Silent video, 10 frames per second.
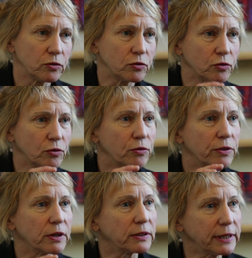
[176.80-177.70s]
do
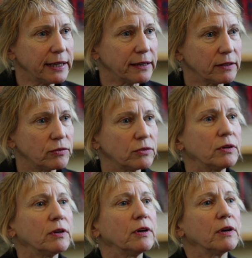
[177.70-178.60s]
the least
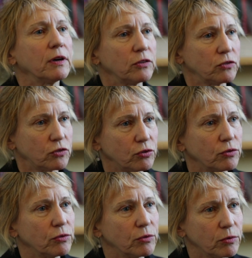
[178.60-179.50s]

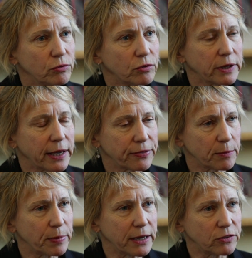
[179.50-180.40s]
to get the
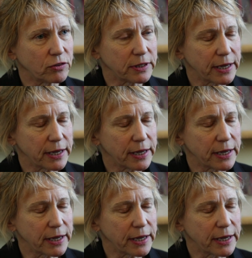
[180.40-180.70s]
patient